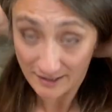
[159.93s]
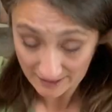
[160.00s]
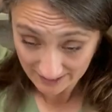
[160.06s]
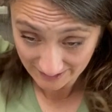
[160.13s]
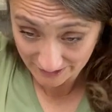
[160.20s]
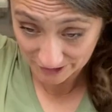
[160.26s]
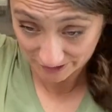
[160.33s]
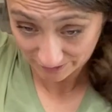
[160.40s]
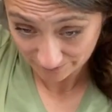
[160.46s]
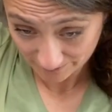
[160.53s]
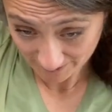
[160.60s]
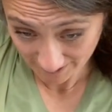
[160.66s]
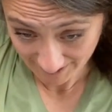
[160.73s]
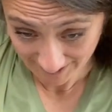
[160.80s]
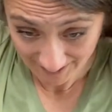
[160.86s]
Actually,
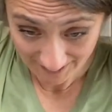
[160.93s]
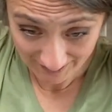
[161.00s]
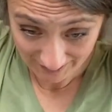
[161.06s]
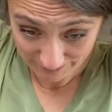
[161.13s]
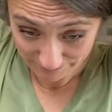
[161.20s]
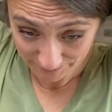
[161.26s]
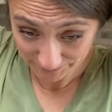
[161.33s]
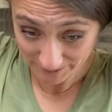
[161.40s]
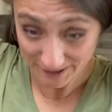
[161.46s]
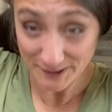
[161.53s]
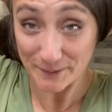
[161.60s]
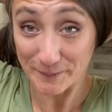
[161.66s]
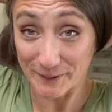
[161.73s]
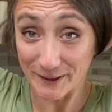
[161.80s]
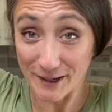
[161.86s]
first, I'm going to
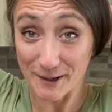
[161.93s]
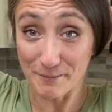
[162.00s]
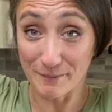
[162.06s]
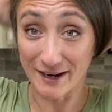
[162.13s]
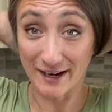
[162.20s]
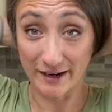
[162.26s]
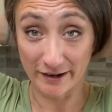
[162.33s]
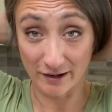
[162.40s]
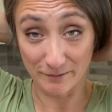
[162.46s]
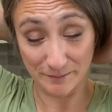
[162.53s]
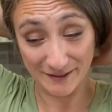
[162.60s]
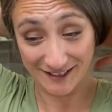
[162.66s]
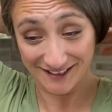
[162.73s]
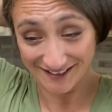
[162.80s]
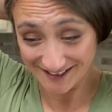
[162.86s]
put up my hair
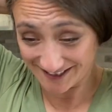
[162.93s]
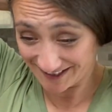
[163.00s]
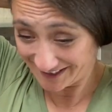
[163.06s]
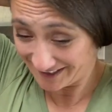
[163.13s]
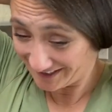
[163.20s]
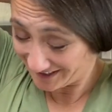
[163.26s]
because